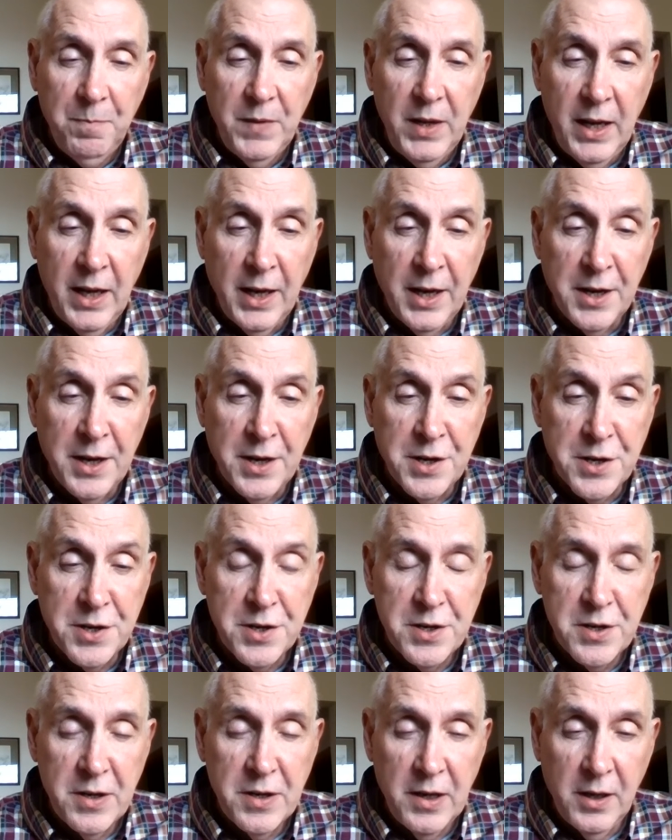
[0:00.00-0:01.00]

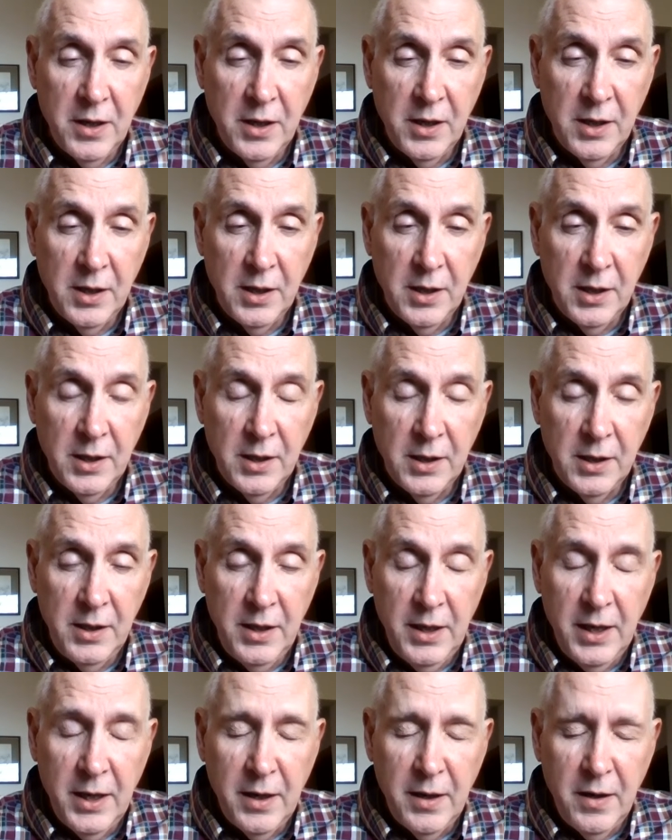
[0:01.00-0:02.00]
as
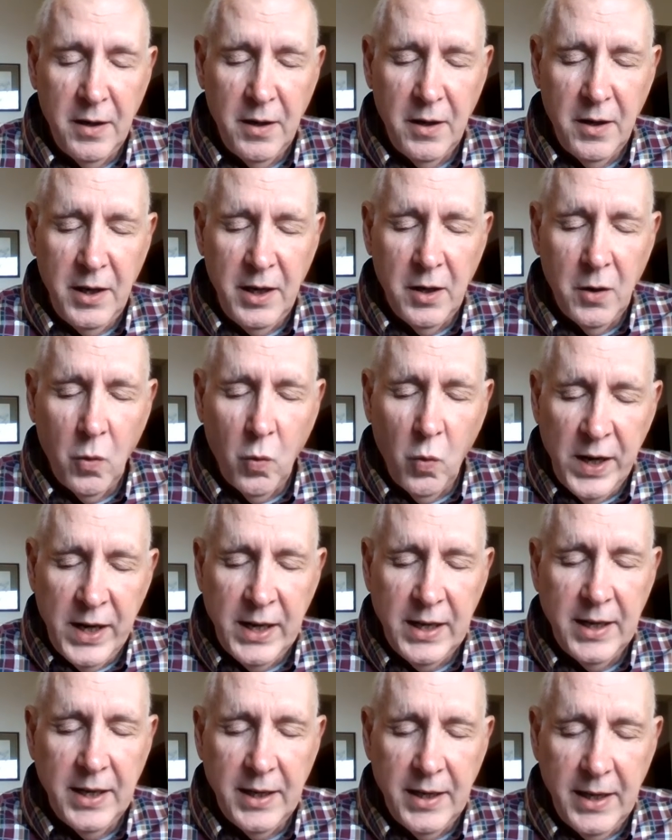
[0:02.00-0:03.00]
in a
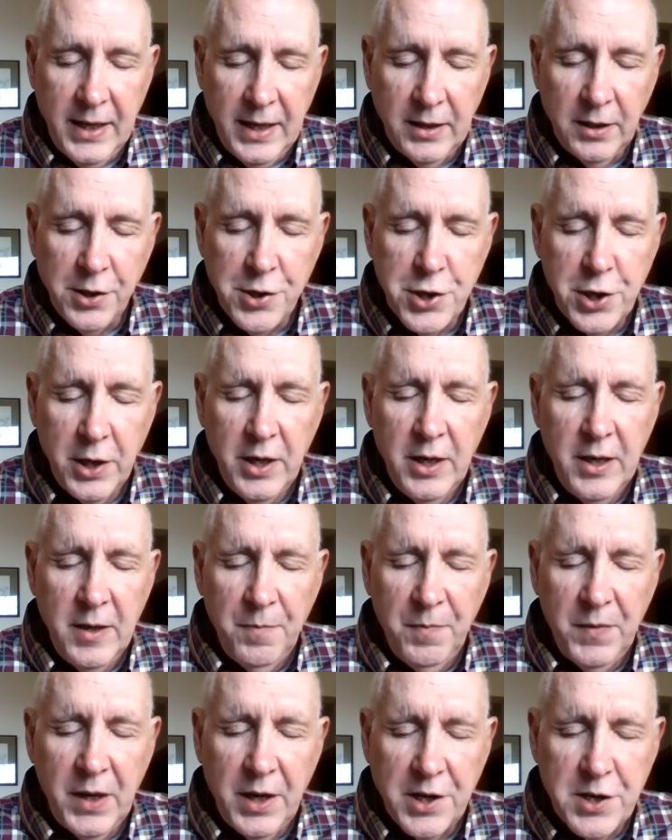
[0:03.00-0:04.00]
way in English
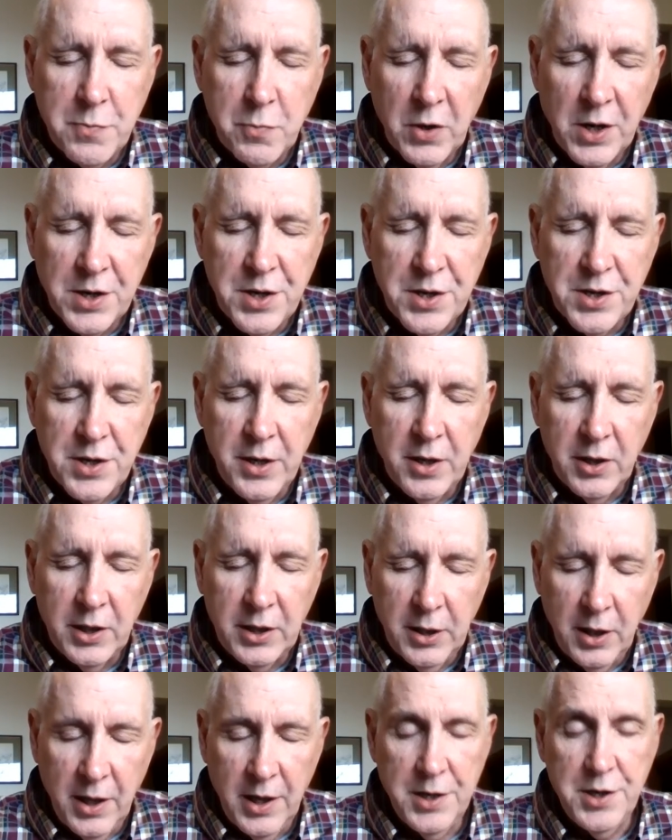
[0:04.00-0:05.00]
that expresses their
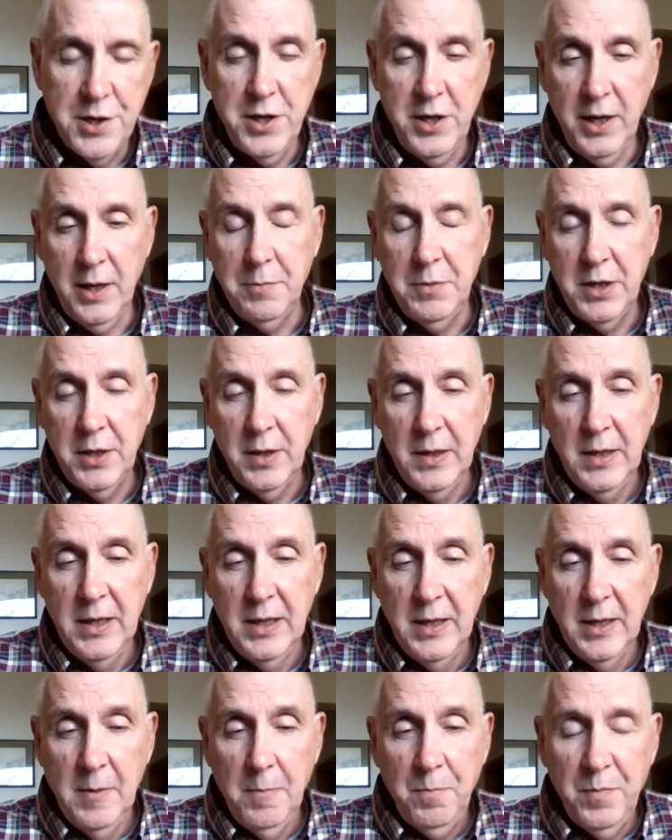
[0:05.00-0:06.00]
concept,
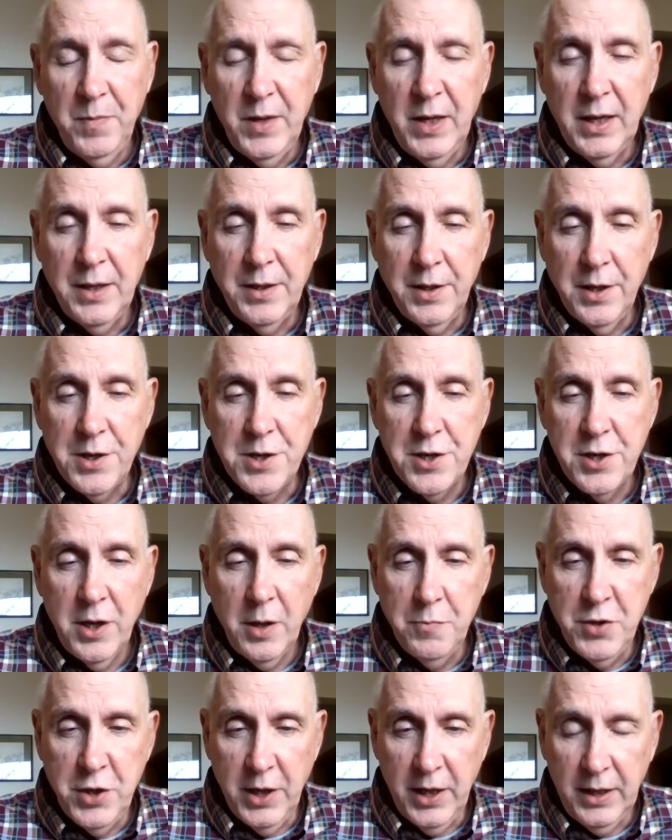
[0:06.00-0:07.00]
that the
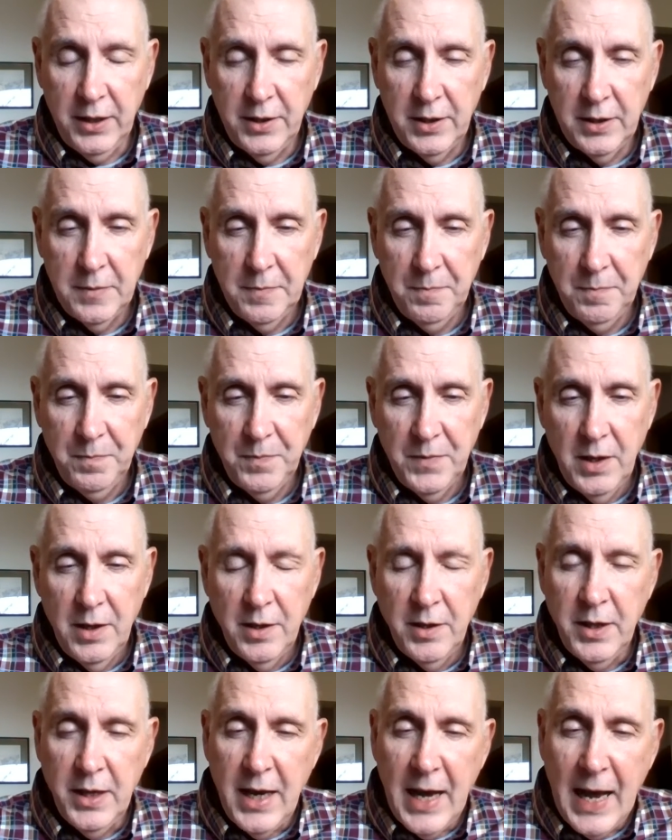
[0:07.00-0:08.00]
subject,
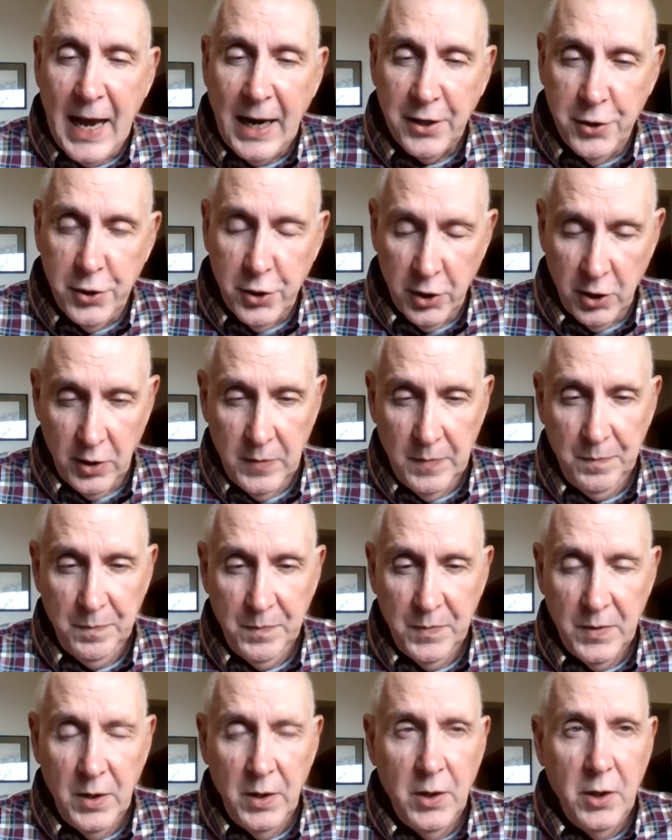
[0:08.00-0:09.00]
the actor
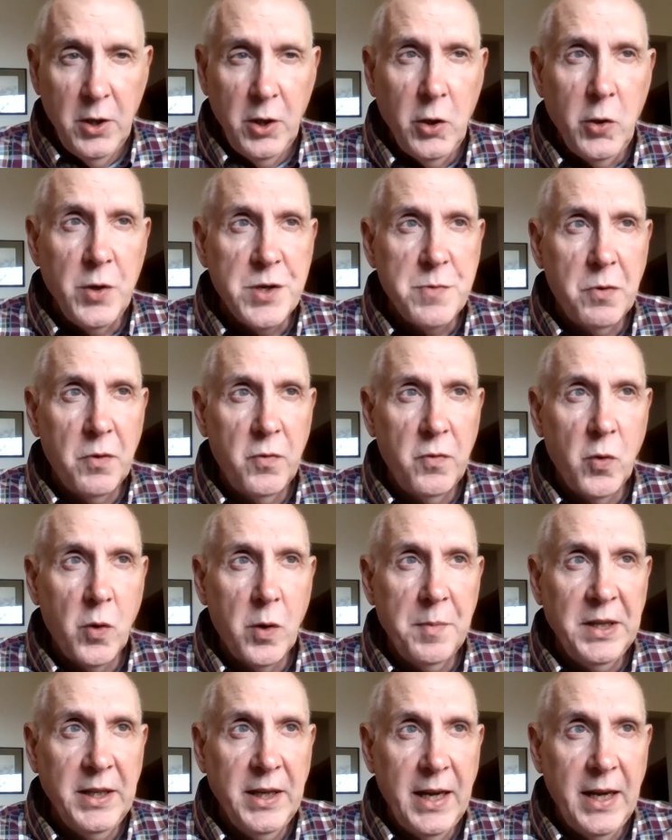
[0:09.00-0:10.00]
who is
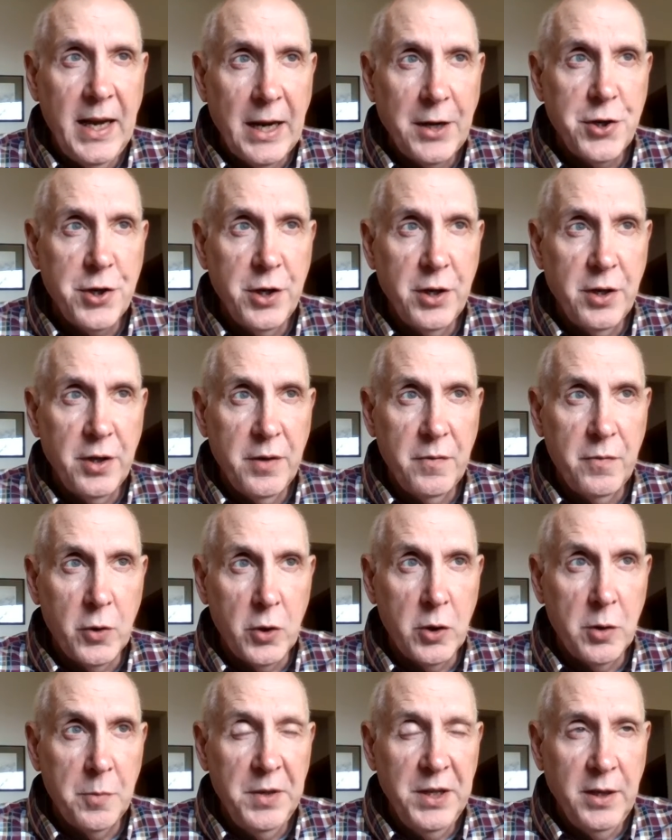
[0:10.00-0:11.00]
performing the action of the
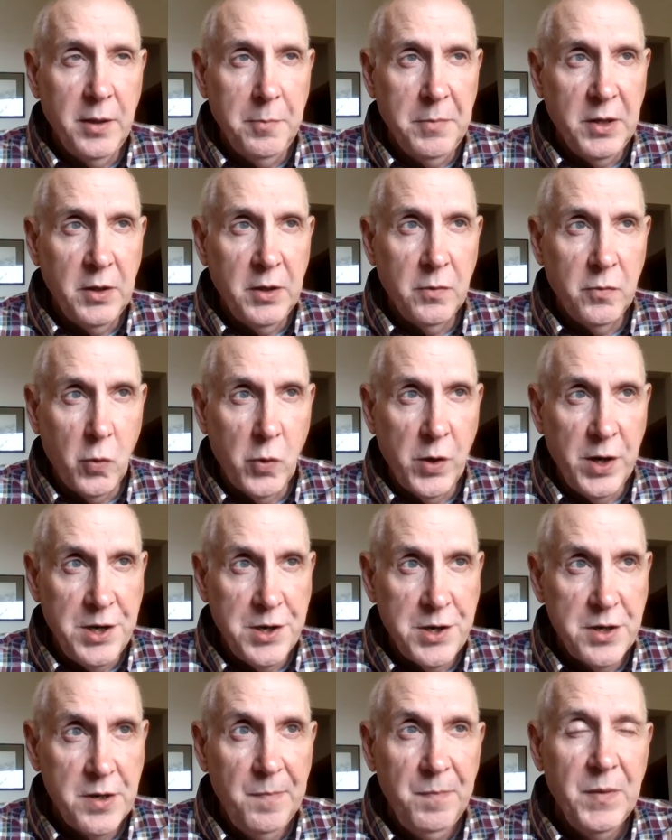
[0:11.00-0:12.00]
verb in the middle
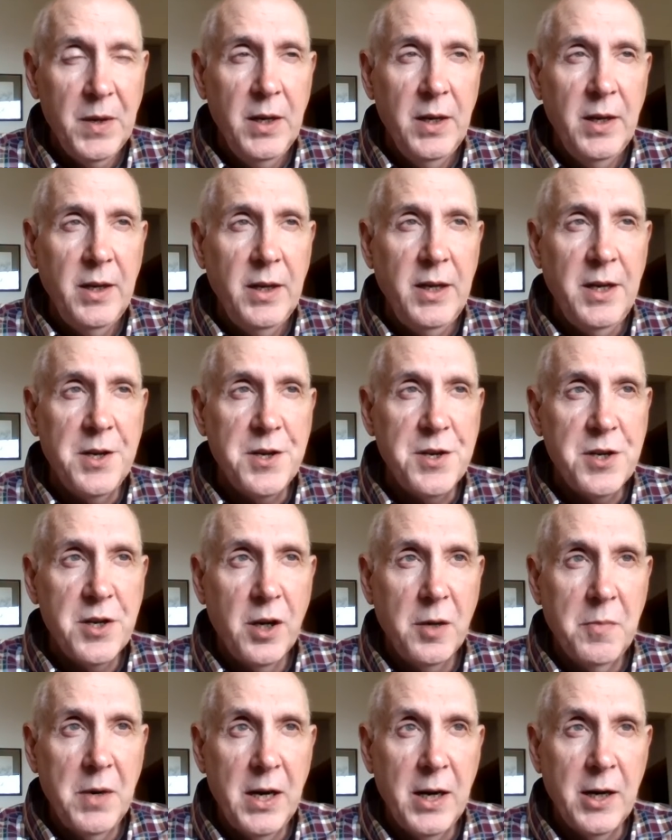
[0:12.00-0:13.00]
voice, is
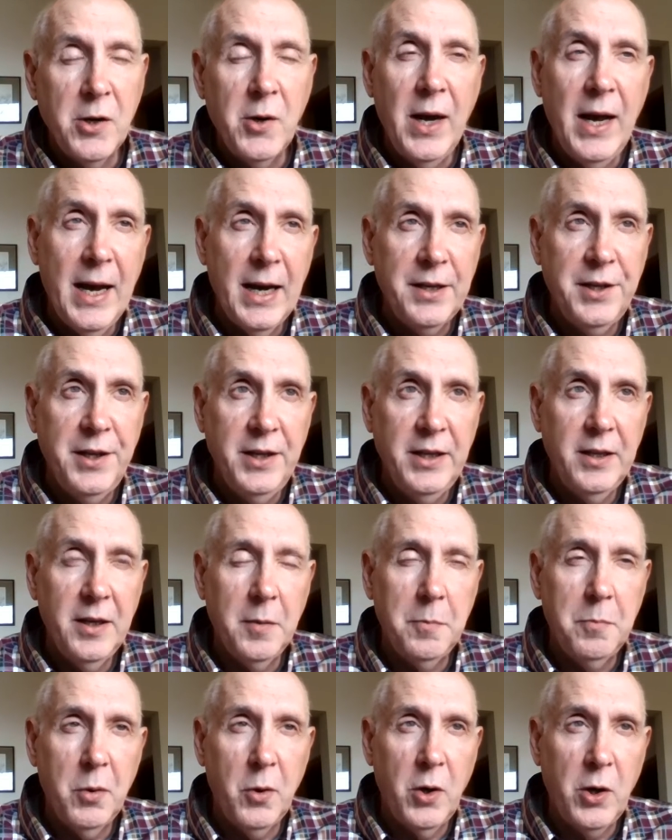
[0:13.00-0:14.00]
somehow acting
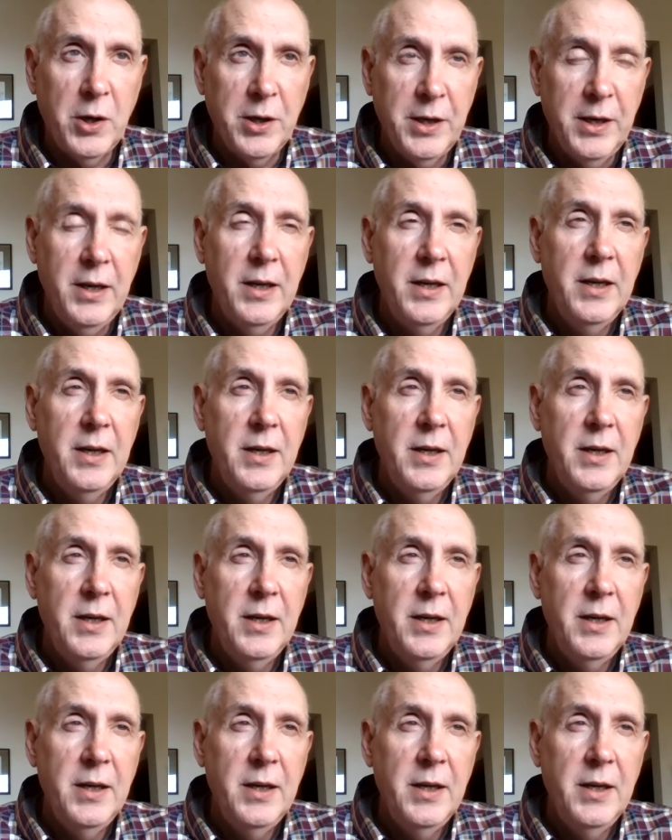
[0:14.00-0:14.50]
upon